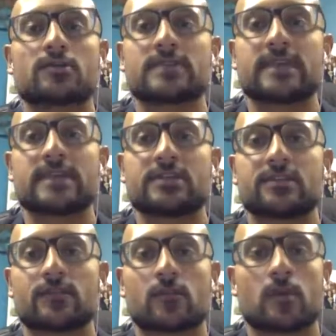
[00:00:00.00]
say,
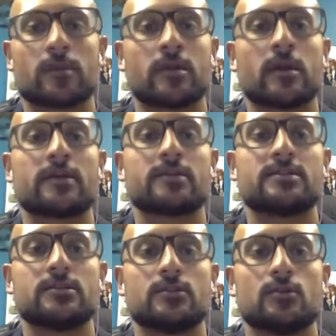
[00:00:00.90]
just for Ramadan,
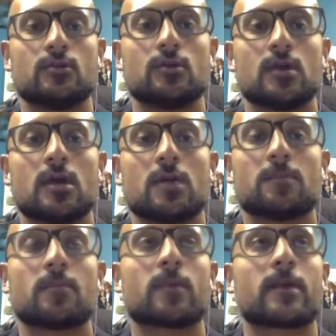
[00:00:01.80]
to
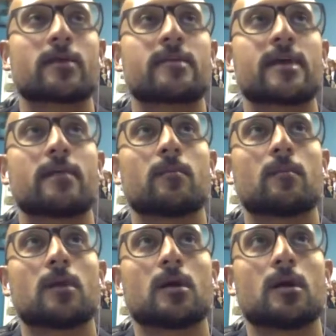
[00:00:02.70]
be wary that
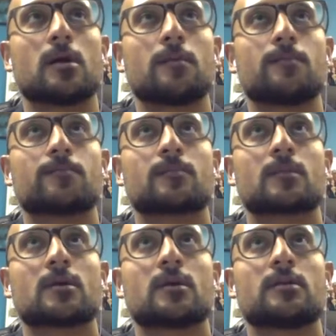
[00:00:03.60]

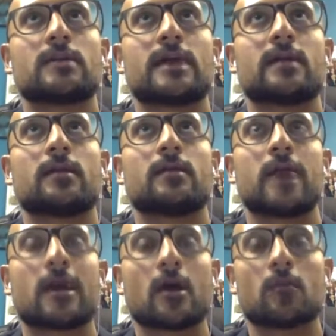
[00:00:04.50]
that not
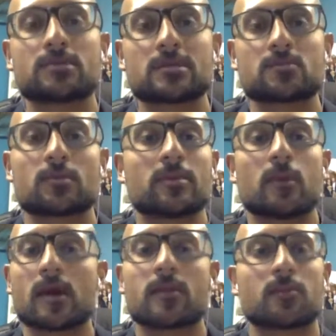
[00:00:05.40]
all Muslims will be part
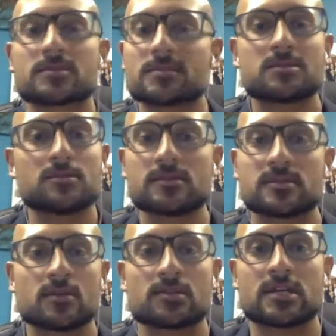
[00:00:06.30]
of the Muslim Student
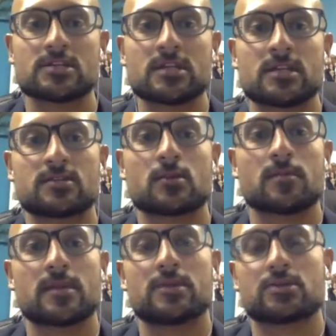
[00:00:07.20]
Association, and so
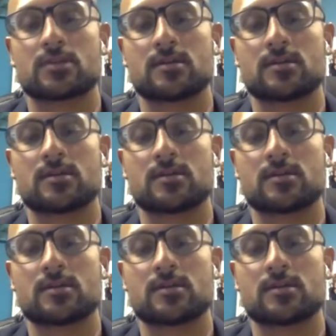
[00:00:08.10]
making sure